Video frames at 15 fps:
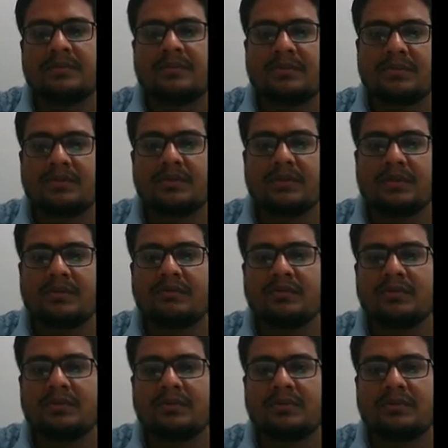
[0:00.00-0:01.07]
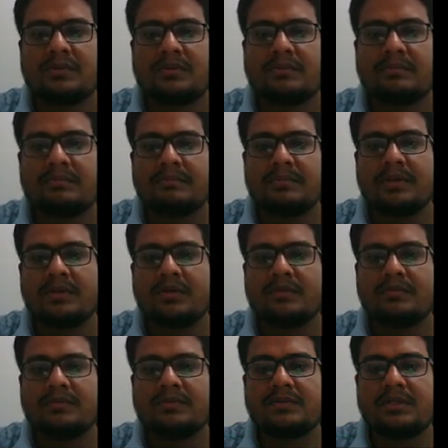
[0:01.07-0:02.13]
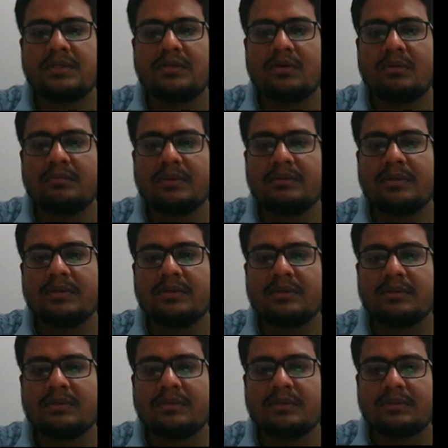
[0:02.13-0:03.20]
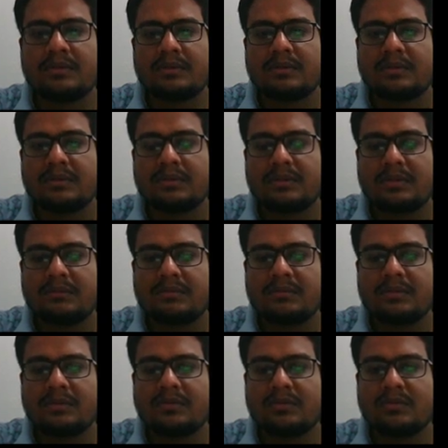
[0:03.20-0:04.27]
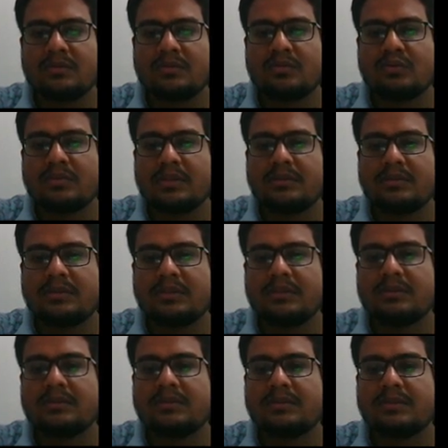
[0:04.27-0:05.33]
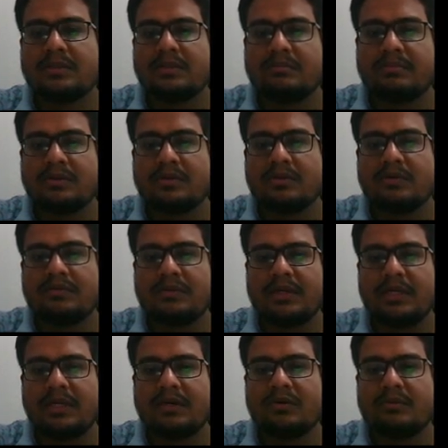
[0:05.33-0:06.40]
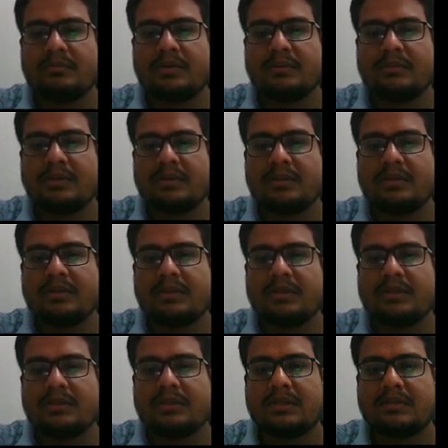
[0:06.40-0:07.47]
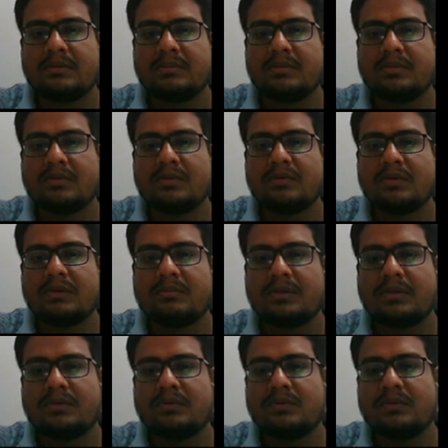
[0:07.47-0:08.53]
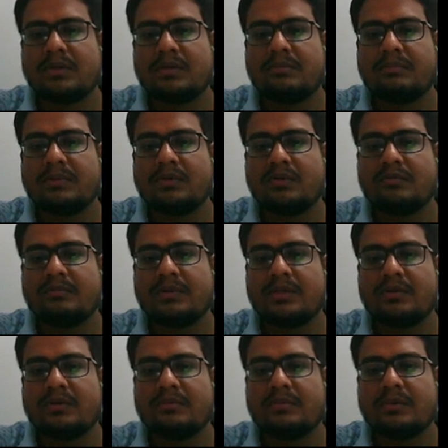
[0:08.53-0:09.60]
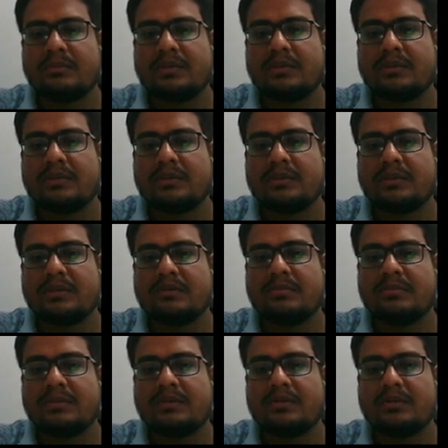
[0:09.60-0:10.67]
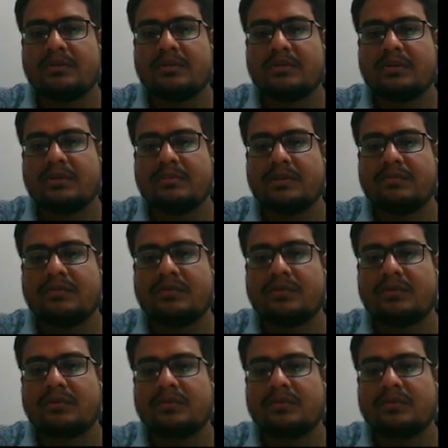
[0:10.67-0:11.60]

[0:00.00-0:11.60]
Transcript: So therefore, P of C complement will be equal to 2 by 3, and P of A complement will be equal to 1 by 2, and P of B complement will be equal to 3 by 4.